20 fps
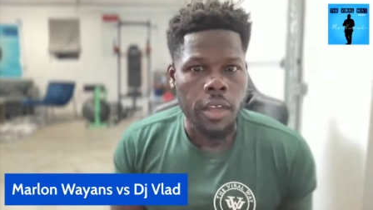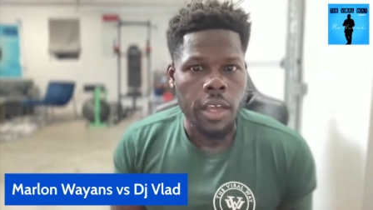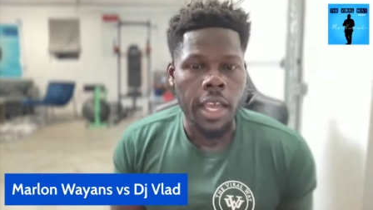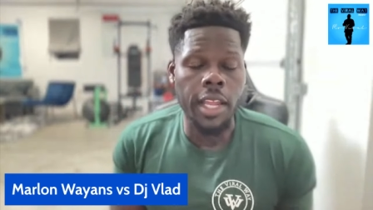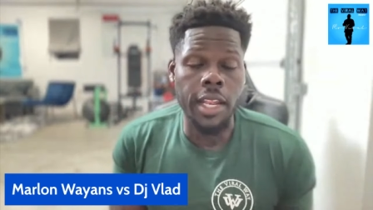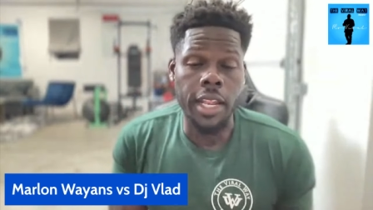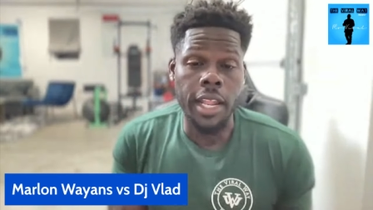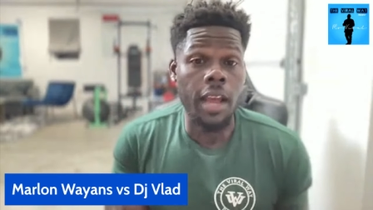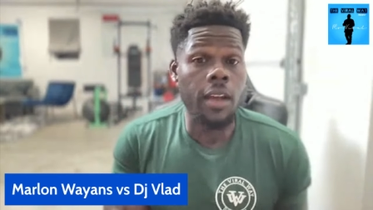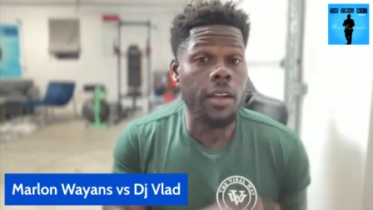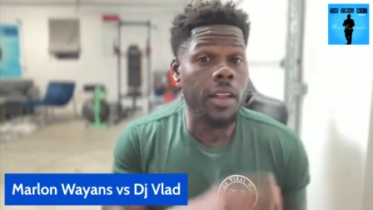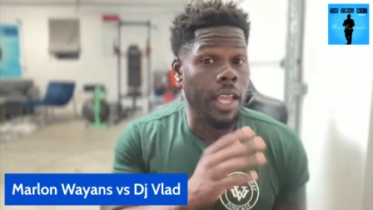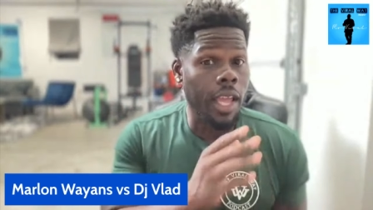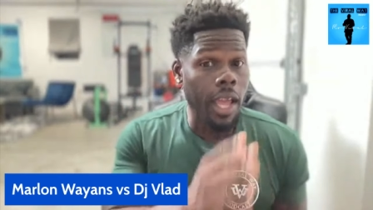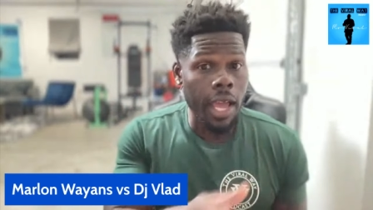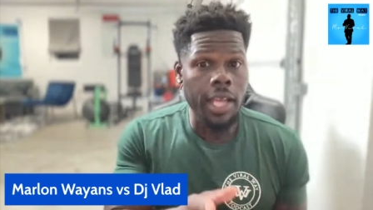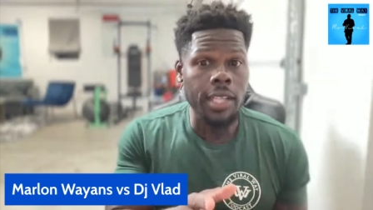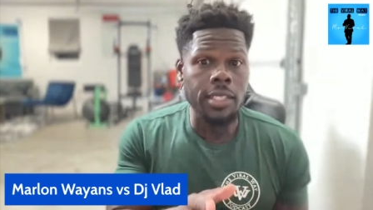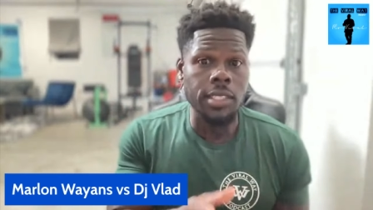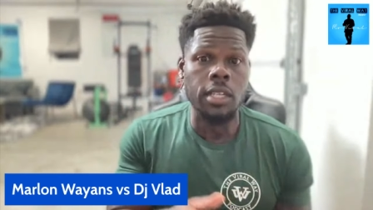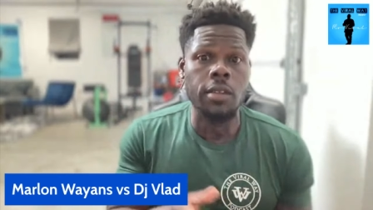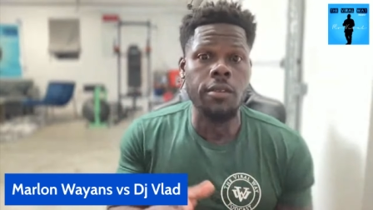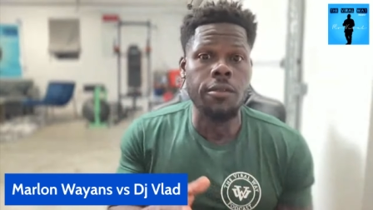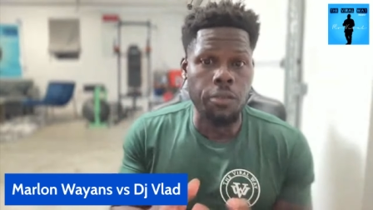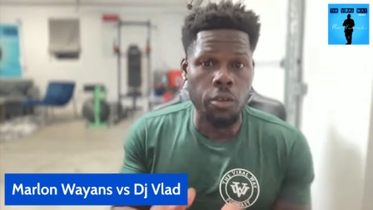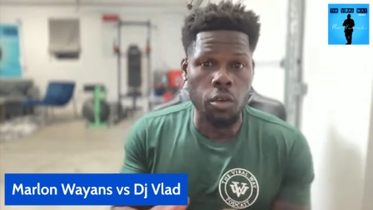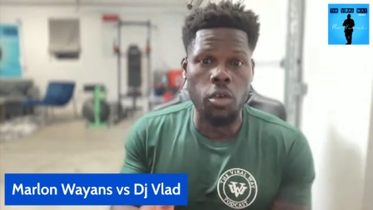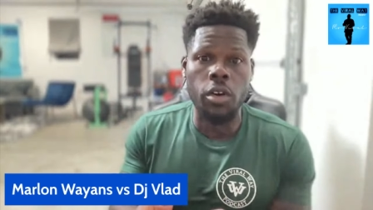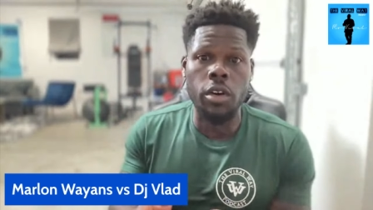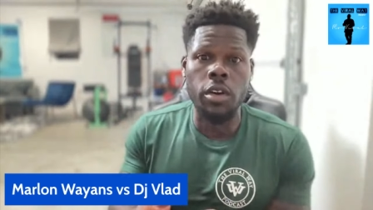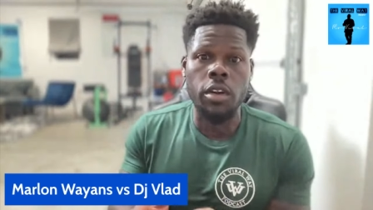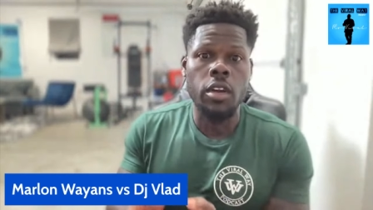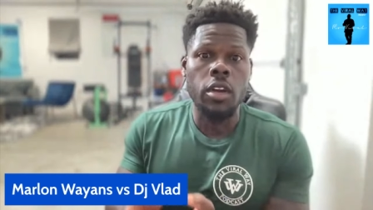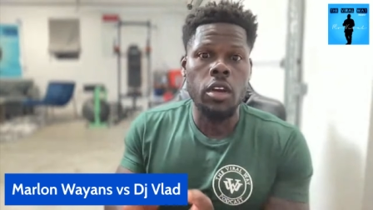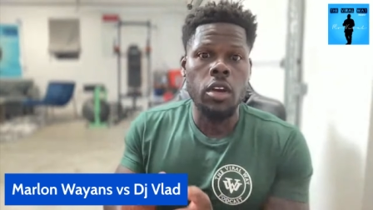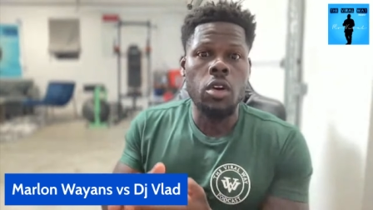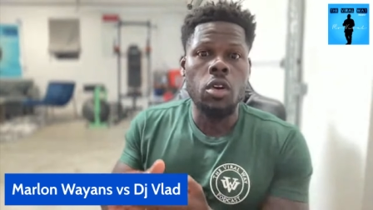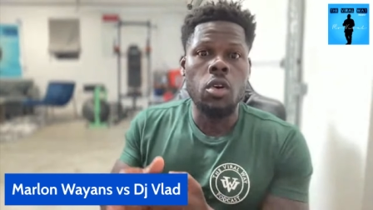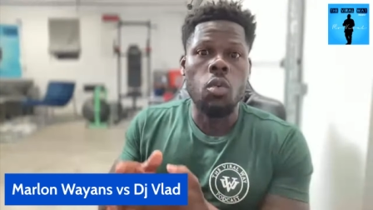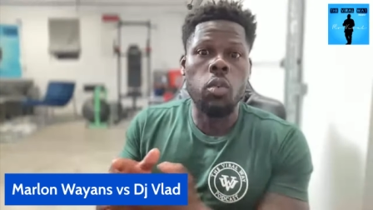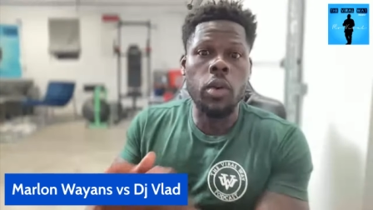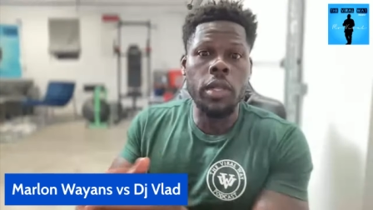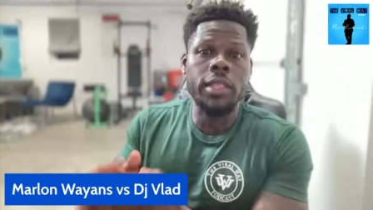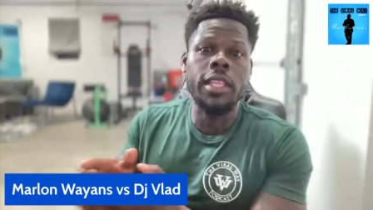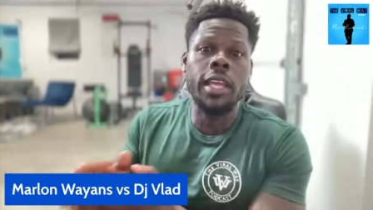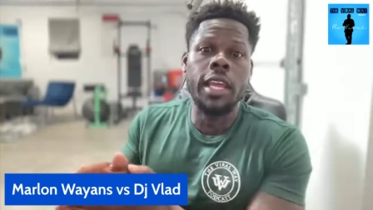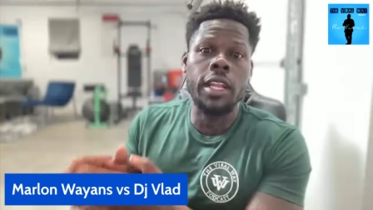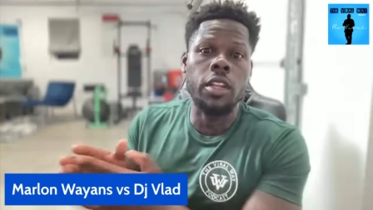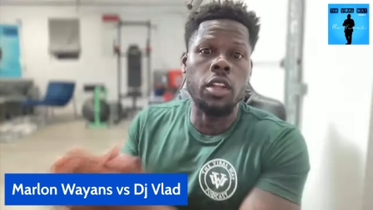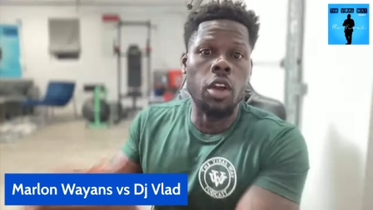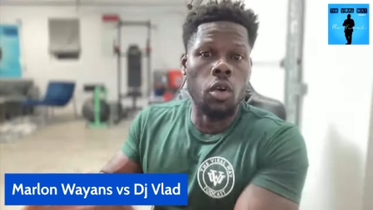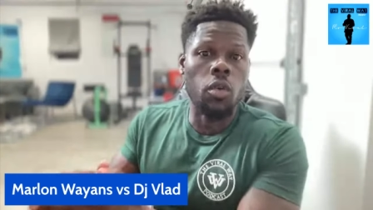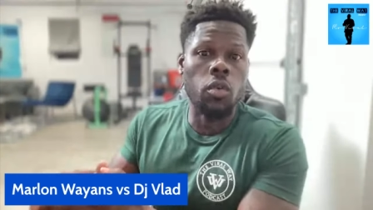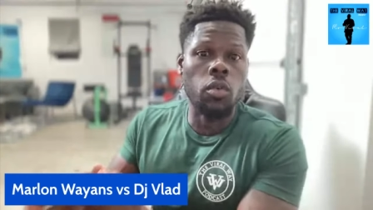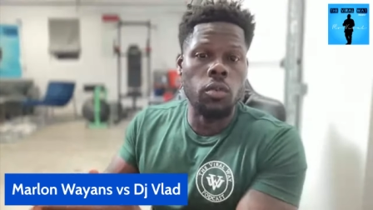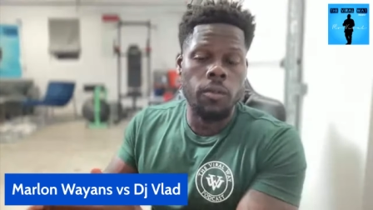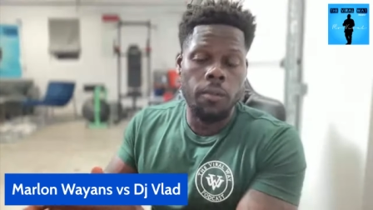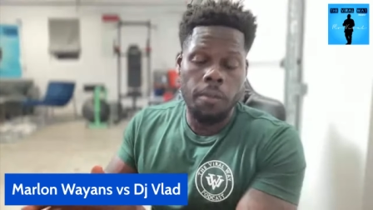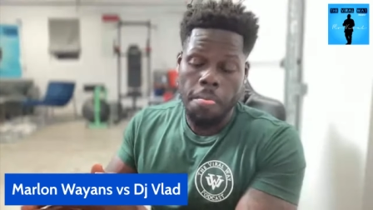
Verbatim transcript: And now they asking for what they know